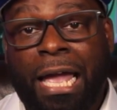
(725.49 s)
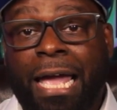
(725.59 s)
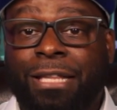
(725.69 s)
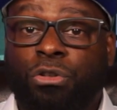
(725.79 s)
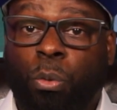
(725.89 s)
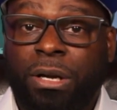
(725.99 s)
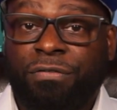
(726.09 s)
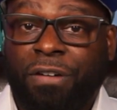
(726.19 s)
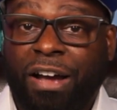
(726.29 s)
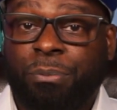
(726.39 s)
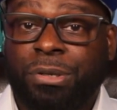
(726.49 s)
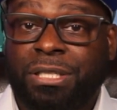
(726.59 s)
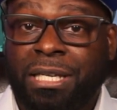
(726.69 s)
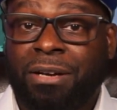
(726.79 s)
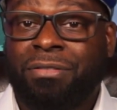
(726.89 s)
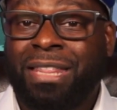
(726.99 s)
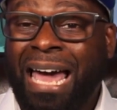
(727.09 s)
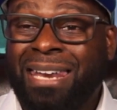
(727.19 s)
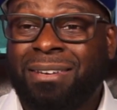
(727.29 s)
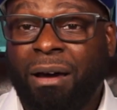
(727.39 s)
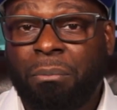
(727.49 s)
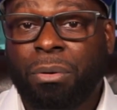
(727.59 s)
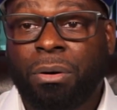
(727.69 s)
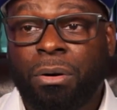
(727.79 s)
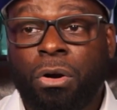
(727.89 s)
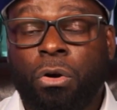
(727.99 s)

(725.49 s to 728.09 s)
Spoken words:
And 25% of that number